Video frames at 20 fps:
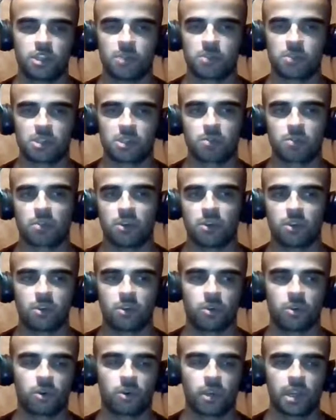them something
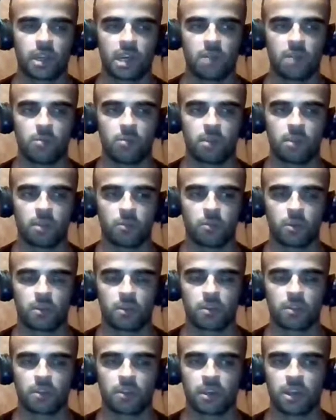or I help them
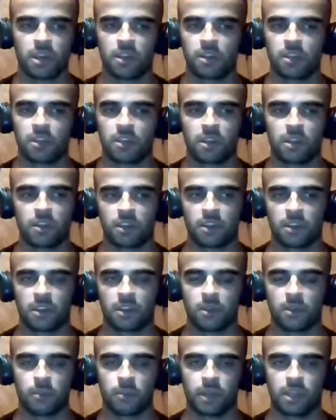with anything that
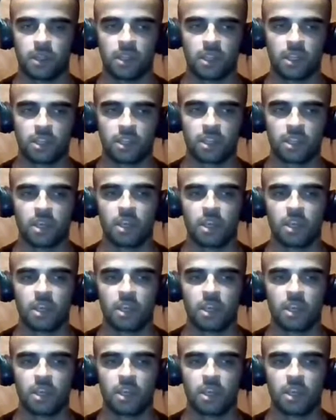they might need,